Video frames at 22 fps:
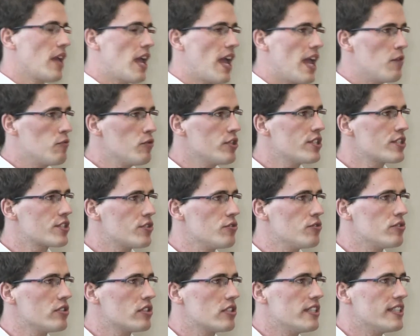every
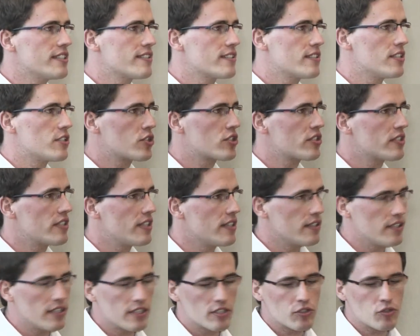student listed
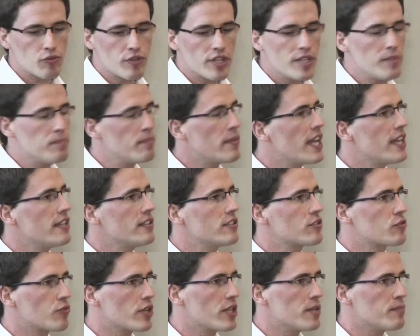their 3 main
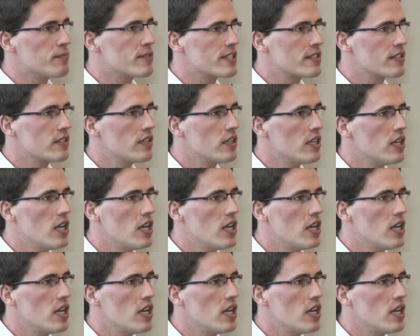dreams.